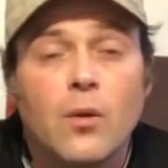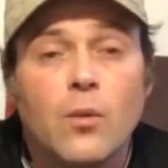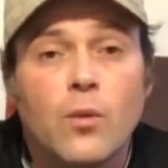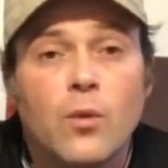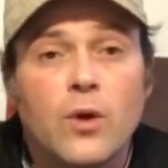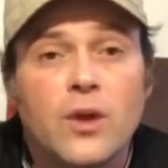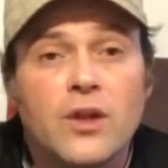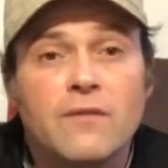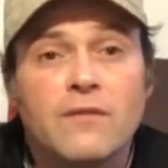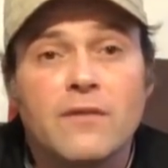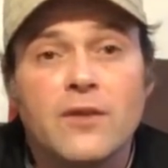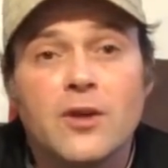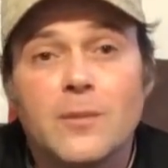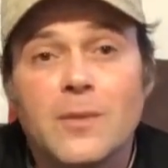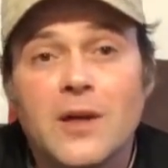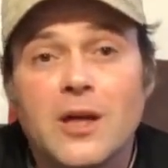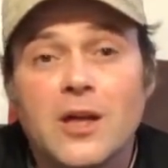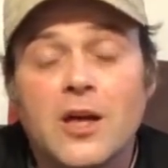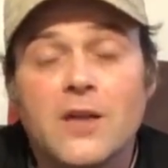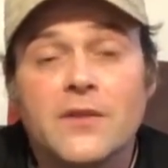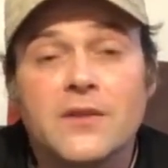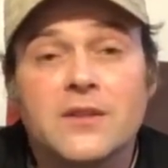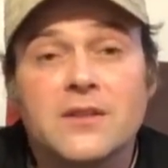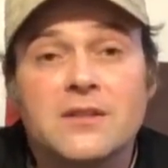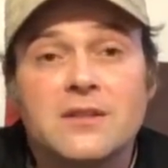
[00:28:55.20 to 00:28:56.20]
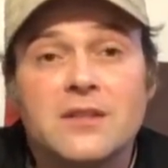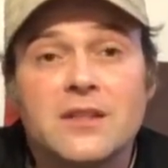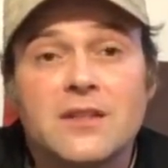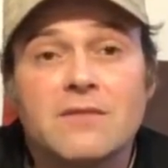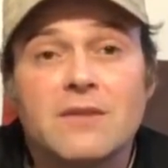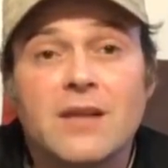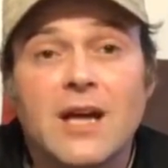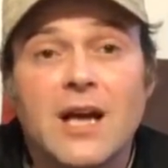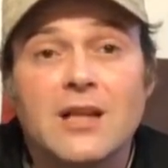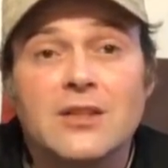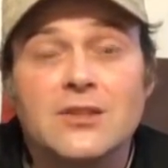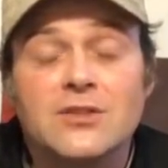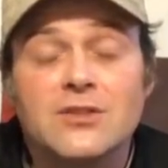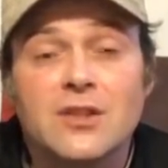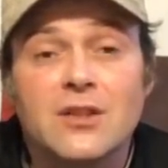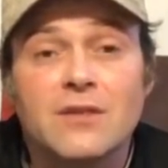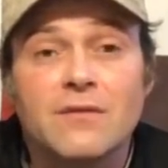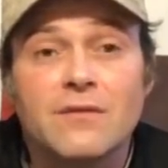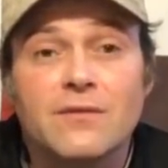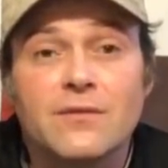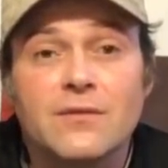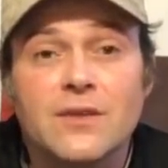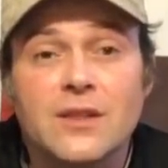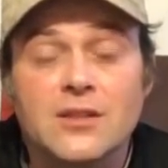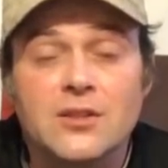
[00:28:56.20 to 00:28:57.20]
what do you feel about all this Steve Dodge
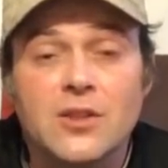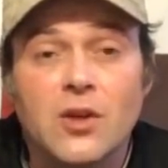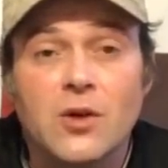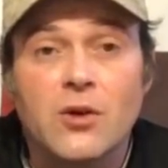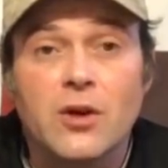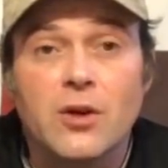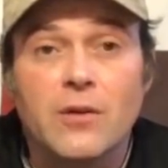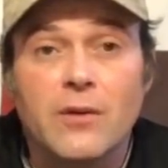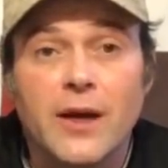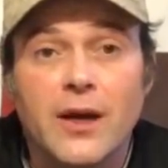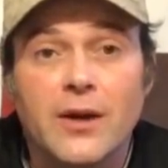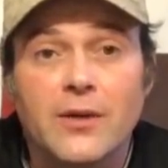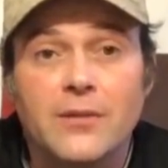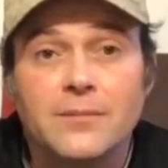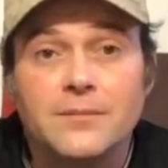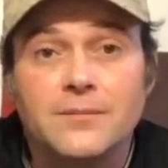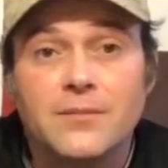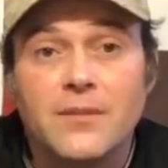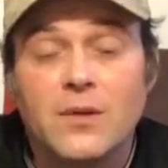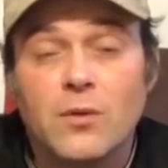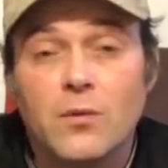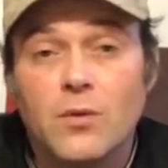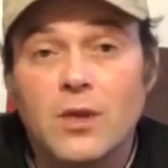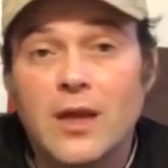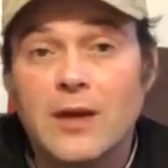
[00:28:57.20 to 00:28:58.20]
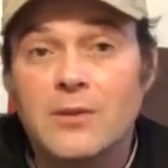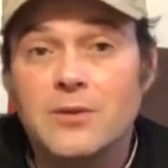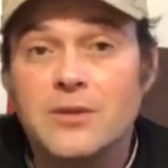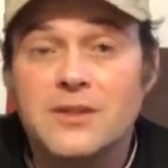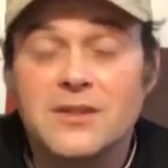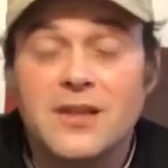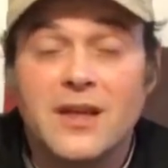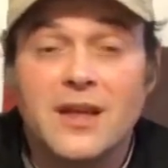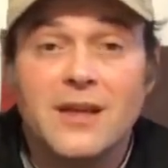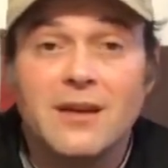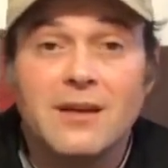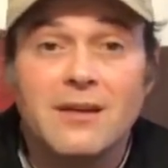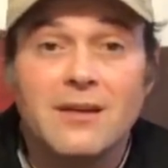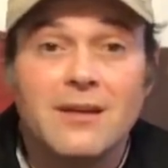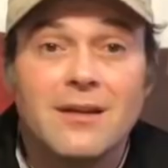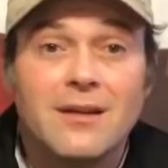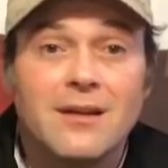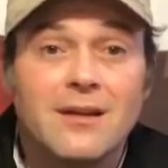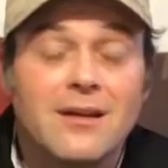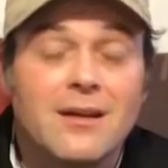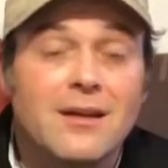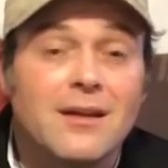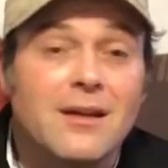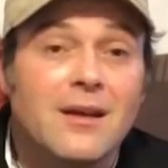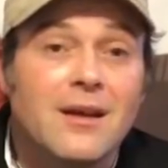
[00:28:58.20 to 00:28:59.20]
stuff that's going around? Well, I will say,
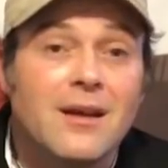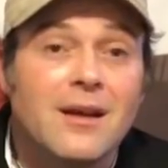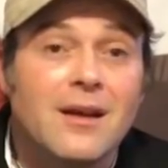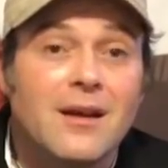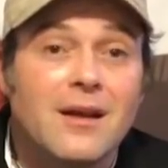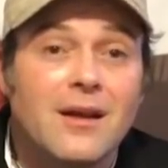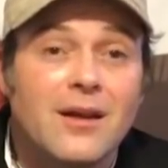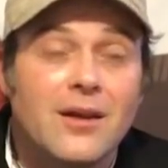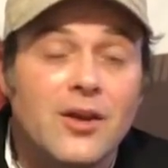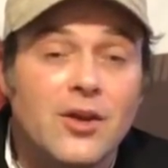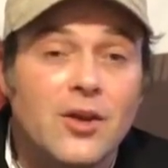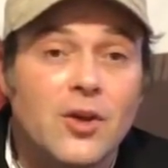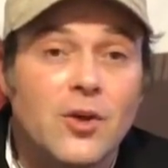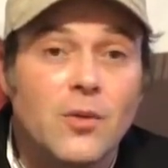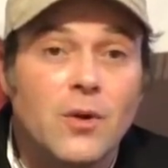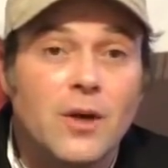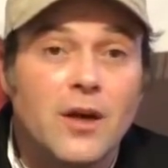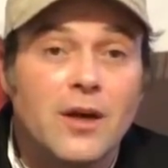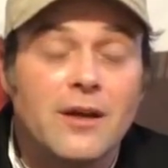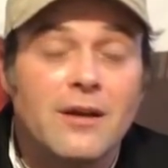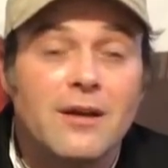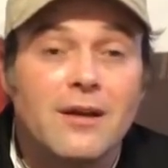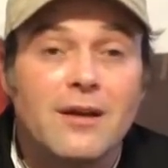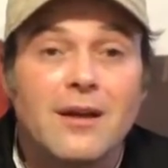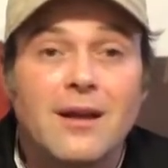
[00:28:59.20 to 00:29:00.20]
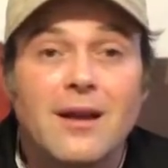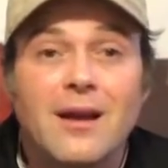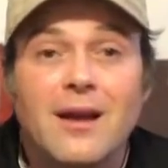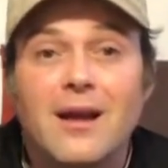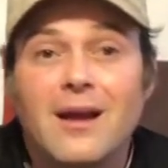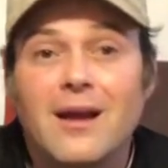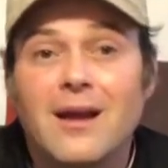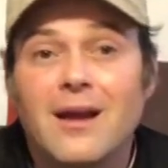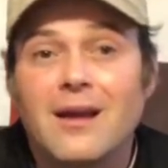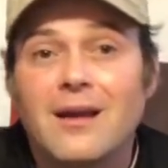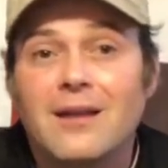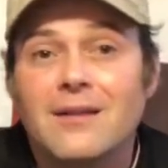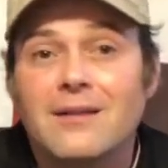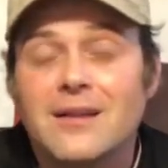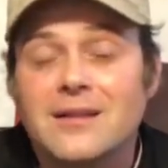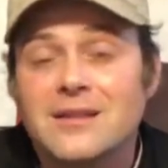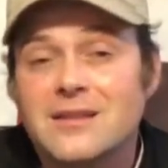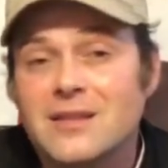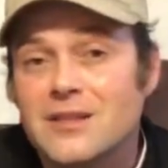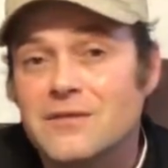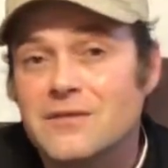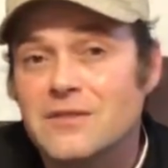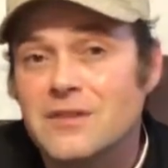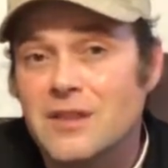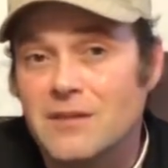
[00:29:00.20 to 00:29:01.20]
you know what?
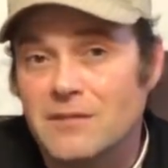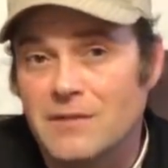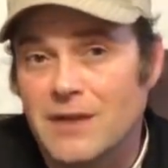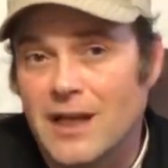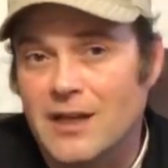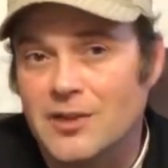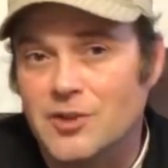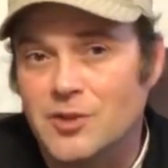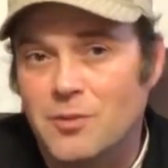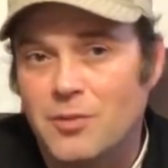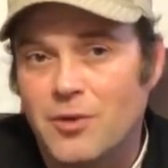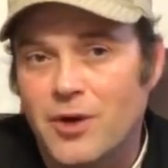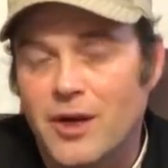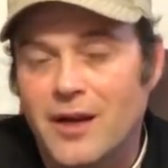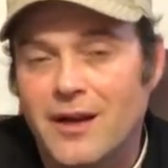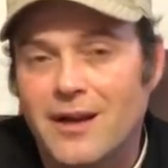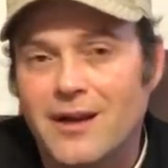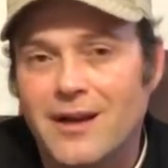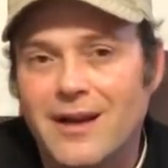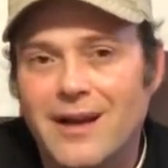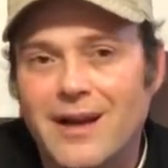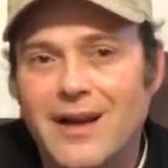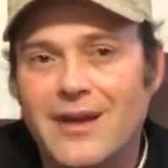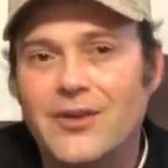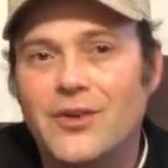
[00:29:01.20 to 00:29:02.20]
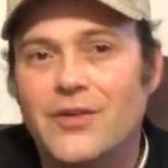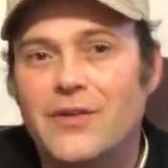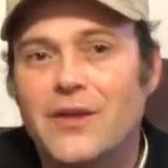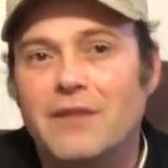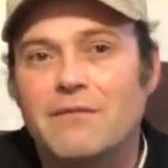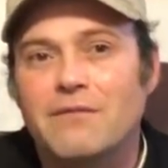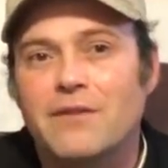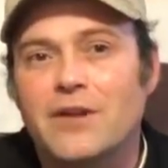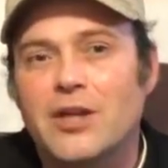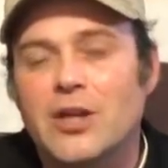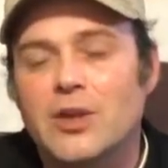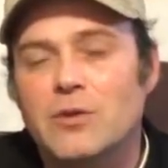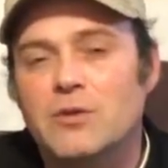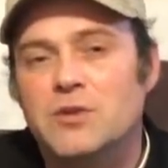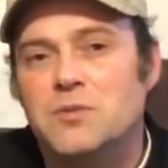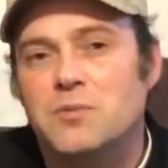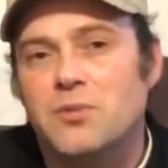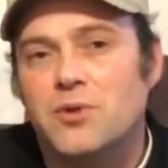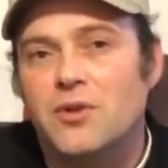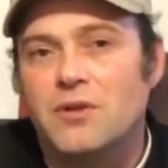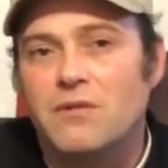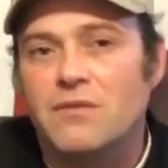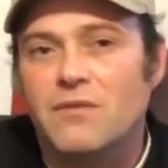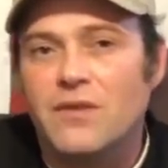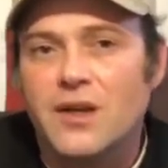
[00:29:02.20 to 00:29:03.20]
Let's give Steve Dodge a break. I know that video was
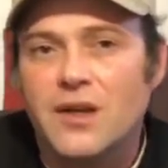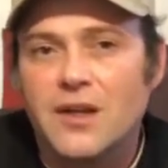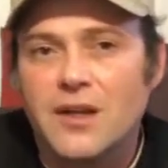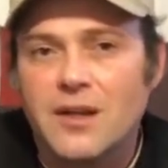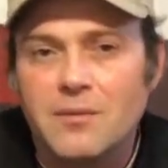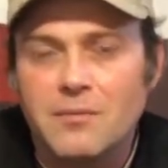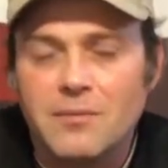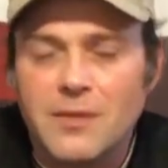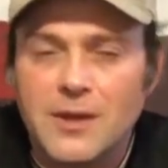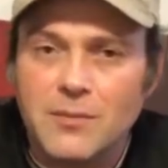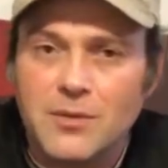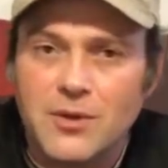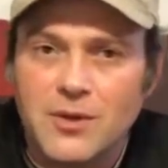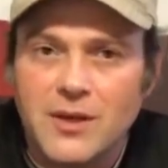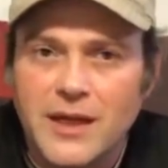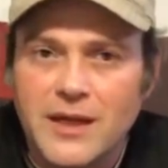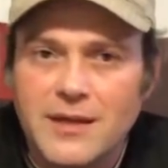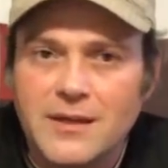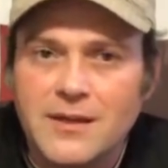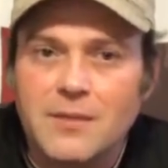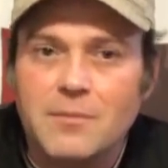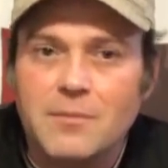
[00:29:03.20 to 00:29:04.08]
pretty funny and people liked